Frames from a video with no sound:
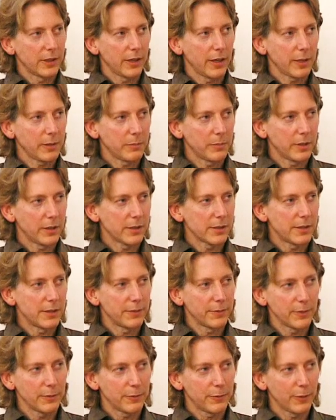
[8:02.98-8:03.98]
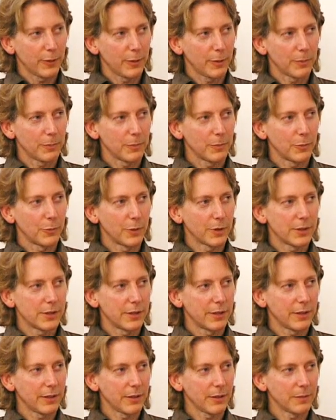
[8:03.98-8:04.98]
enlightenment is different from
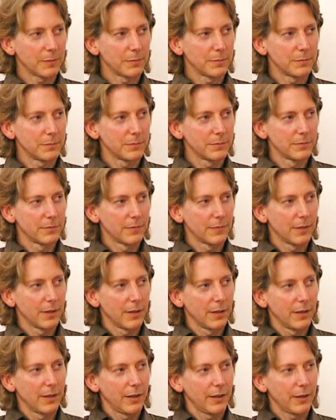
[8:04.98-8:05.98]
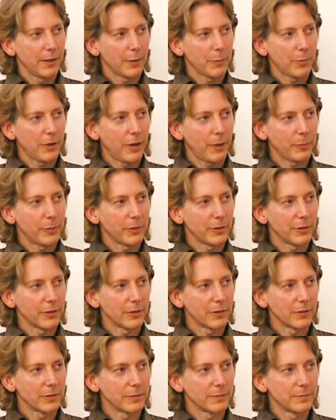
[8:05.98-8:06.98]
what's in the
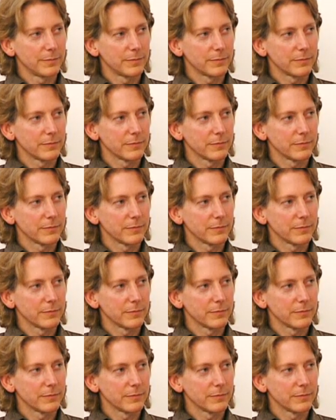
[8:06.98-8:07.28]
popular